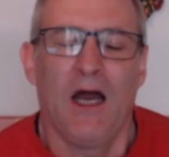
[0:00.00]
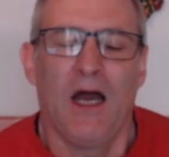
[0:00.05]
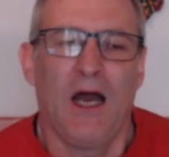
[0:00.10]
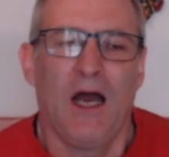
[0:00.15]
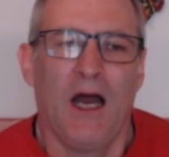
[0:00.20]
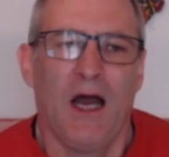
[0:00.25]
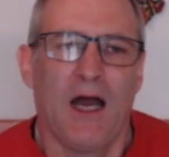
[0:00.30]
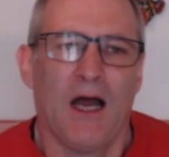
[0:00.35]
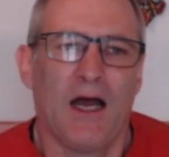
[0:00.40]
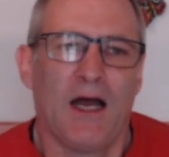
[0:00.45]

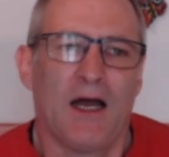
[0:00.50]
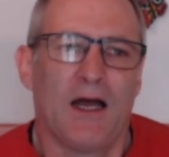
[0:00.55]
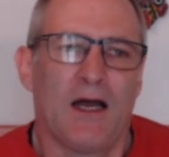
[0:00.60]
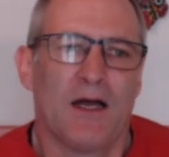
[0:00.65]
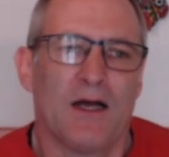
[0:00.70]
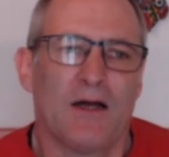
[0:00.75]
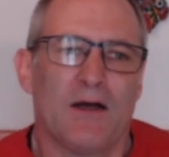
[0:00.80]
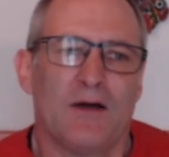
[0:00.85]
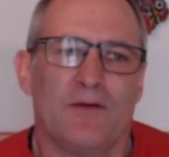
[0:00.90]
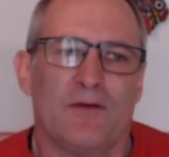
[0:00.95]

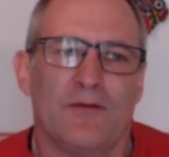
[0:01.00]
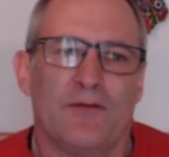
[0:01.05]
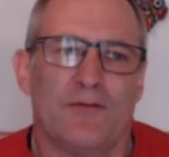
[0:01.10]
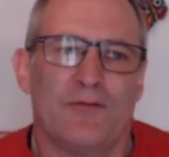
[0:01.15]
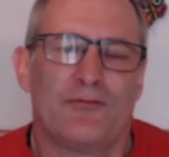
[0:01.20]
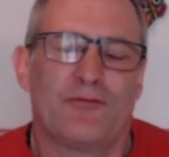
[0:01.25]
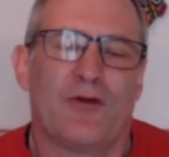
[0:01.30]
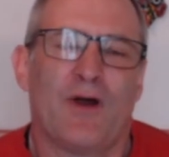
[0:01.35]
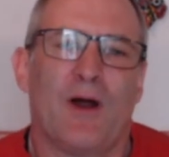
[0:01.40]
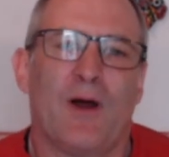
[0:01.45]

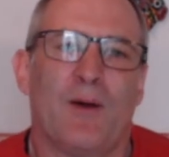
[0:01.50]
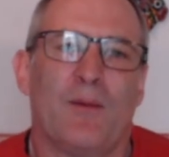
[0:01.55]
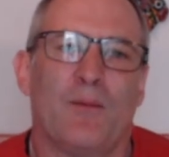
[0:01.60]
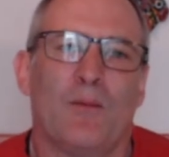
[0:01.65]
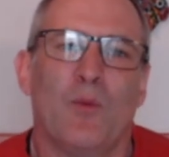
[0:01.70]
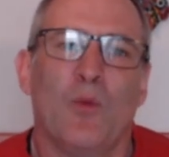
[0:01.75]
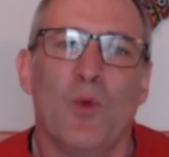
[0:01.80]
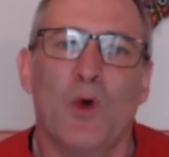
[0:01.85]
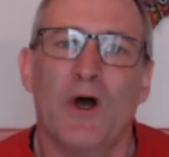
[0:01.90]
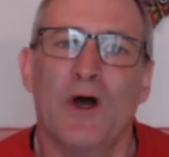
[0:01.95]

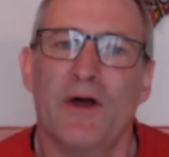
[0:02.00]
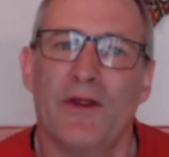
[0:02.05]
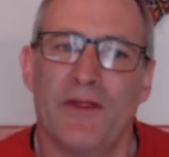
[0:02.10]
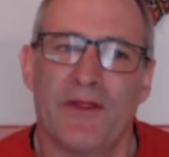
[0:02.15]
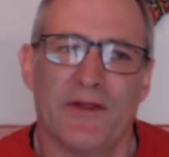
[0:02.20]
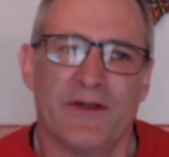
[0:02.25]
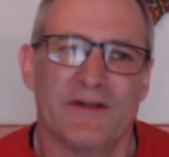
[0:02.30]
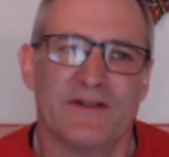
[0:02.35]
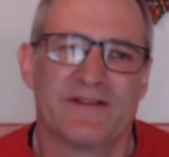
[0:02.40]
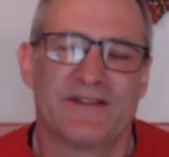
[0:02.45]
from
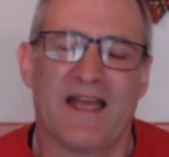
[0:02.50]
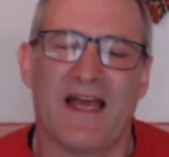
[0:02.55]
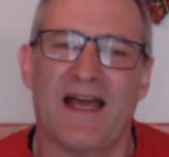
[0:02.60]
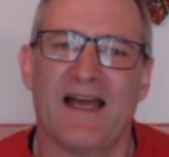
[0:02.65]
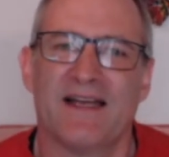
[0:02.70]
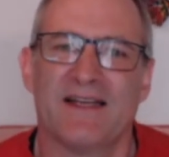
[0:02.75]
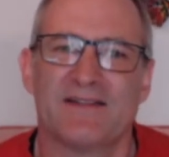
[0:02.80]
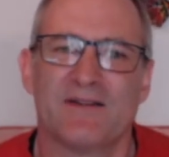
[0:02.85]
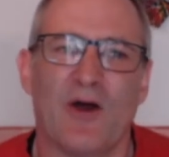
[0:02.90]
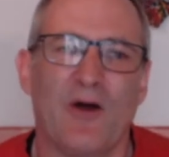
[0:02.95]
Werther's
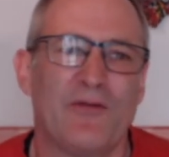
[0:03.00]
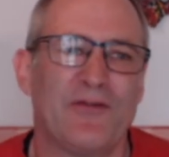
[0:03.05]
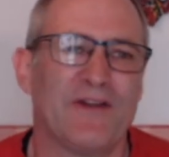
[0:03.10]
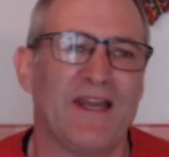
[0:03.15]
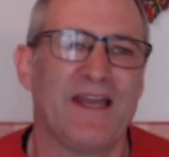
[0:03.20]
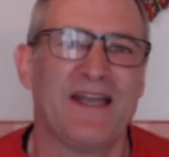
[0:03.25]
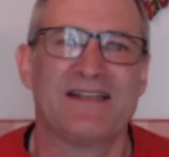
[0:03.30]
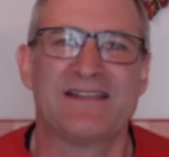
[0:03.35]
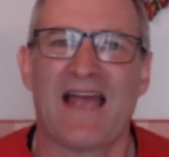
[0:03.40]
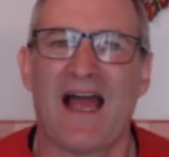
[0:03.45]
has offered
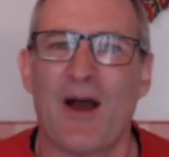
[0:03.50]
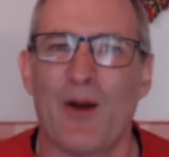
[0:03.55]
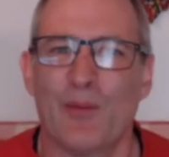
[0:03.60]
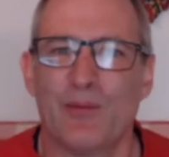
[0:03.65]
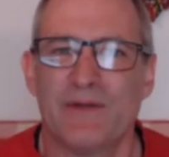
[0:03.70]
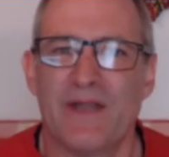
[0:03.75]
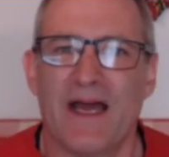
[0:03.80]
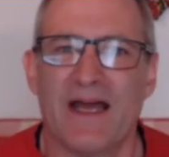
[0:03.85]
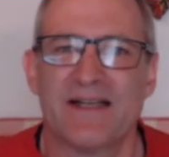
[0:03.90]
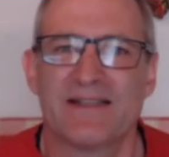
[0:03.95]
his help
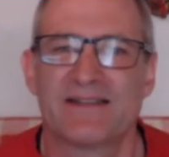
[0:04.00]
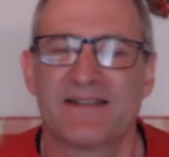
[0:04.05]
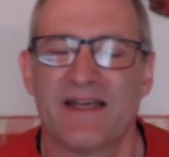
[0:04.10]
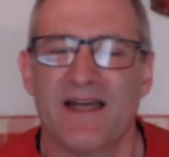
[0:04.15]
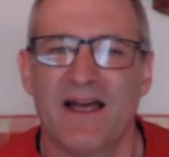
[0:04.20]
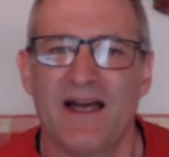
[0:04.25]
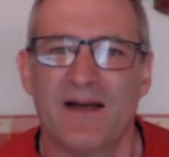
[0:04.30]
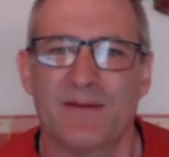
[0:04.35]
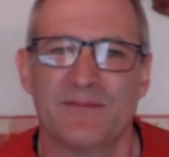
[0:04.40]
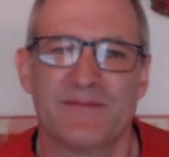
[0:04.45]
desk.
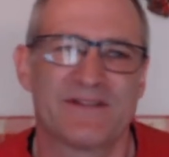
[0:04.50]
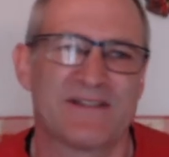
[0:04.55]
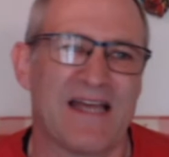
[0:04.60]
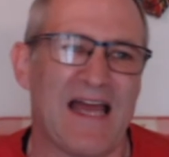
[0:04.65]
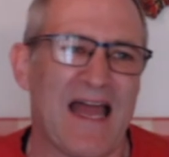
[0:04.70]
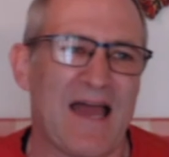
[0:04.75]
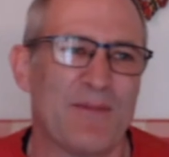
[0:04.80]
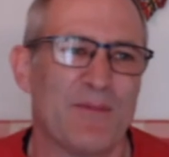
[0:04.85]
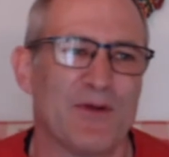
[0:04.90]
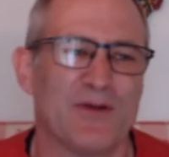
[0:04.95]

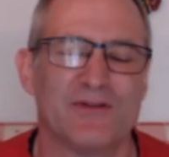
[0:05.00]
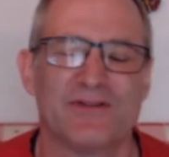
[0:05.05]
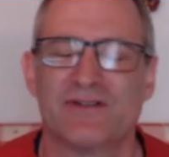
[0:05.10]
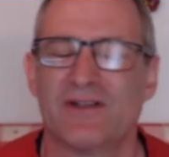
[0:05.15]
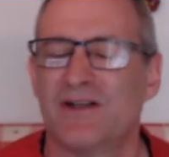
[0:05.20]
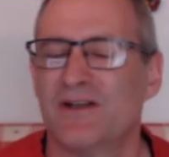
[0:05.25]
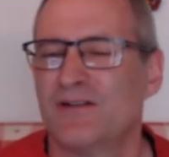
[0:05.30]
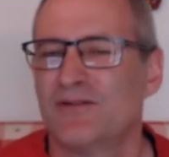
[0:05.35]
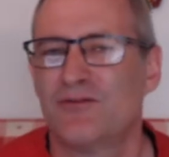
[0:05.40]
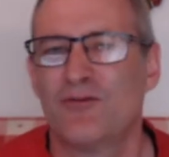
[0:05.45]
Sam, who's
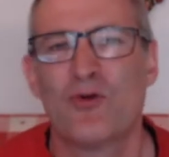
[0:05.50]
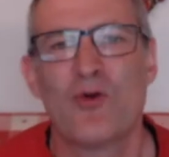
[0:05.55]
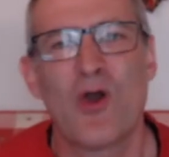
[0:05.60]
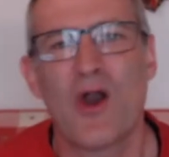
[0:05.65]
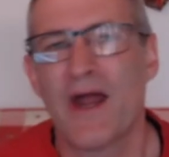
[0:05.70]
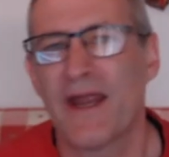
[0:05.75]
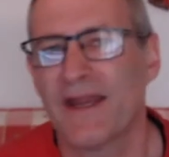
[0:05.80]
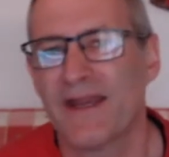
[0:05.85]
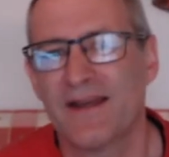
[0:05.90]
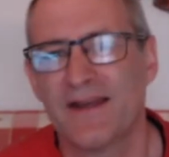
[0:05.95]
a
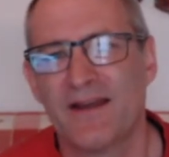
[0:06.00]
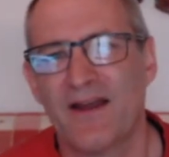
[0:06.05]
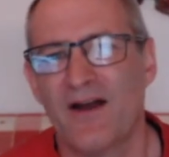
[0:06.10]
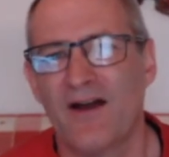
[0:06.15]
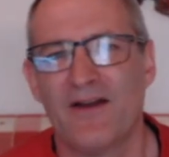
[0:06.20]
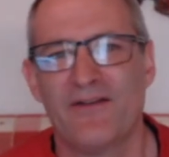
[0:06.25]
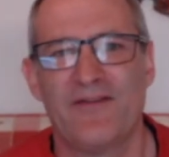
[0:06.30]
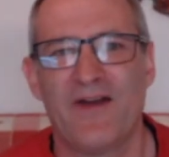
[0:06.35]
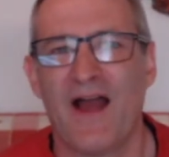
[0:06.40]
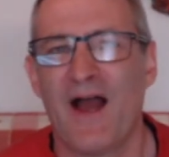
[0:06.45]
great guy
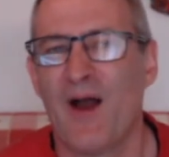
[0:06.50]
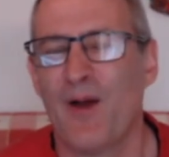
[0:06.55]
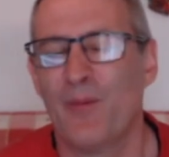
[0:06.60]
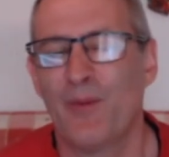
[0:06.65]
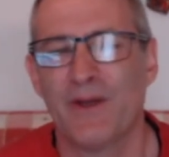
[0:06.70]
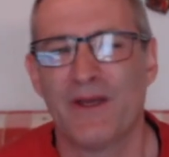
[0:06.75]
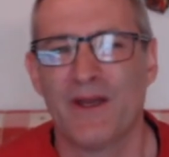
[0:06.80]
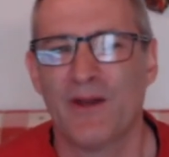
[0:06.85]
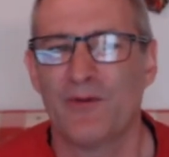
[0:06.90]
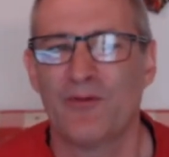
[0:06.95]
for
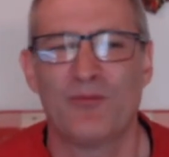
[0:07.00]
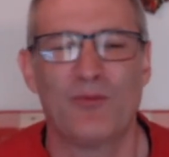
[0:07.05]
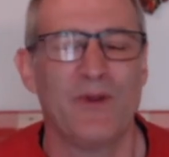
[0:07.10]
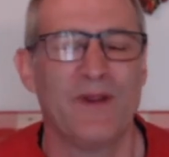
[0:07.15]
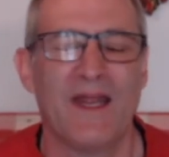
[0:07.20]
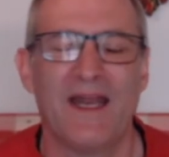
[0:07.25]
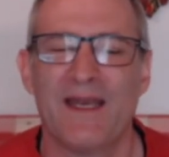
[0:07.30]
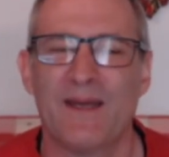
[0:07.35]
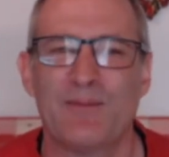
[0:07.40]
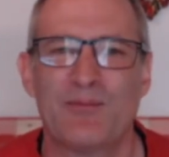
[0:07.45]
helping you with
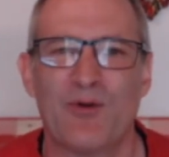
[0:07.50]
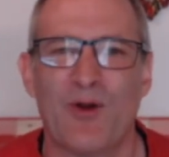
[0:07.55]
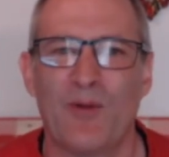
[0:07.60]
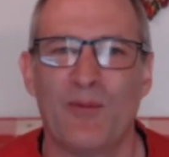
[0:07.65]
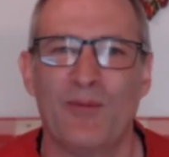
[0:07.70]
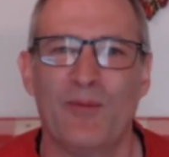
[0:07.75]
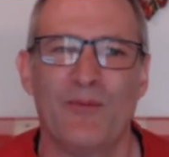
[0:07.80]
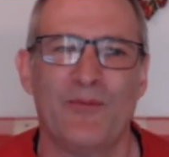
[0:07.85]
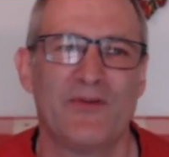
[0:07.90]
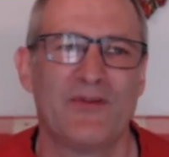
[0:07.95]
any
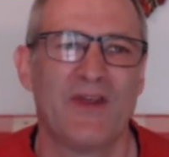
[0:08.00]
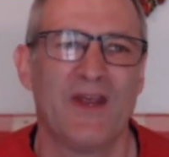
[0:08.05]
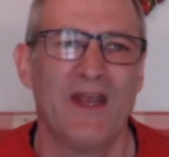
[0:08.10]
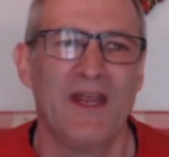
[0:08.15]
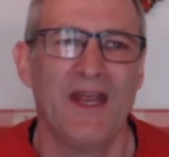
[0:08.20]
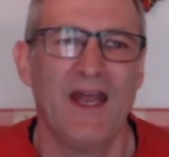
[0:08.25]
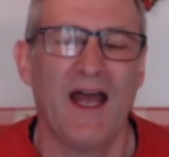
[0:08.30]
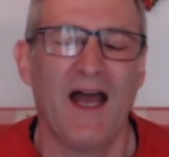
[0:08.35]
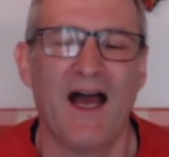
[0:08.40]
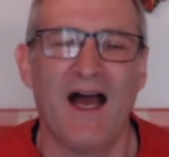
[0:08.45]
problems,
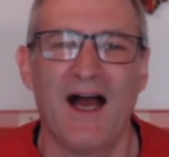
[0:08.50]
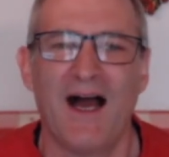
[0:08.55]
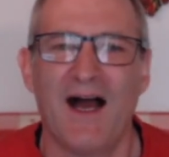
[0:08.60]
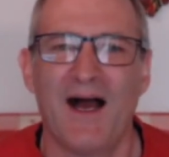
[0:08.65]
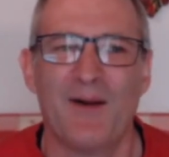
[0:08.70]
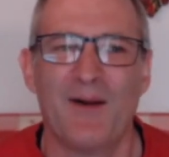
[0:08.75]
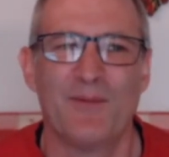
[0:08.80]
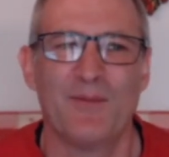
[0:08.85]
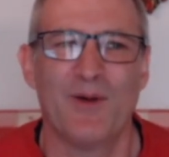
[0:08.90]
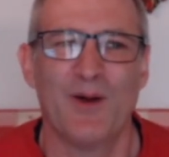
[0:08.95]

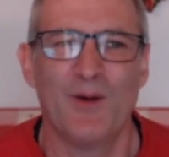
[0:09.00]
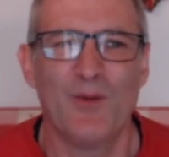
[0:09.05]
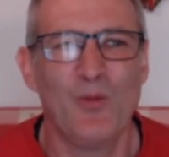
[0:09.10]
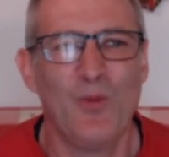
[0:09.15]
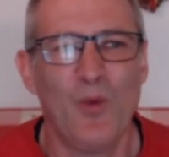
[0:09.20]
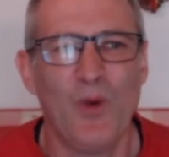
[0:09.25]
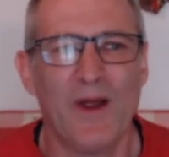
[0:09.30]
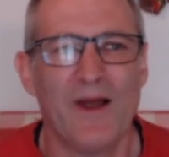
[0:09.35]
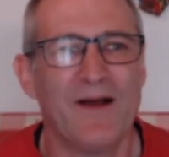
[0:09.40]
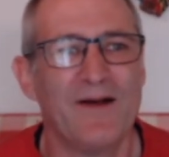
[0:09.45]

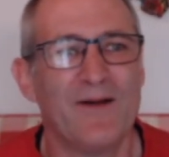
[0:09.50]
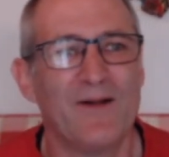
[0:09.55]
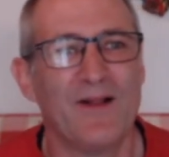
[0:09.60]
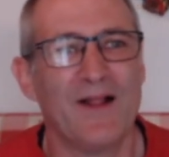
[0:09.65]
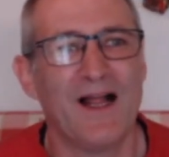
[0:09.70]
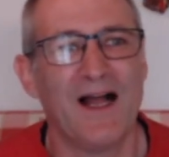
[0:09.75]
will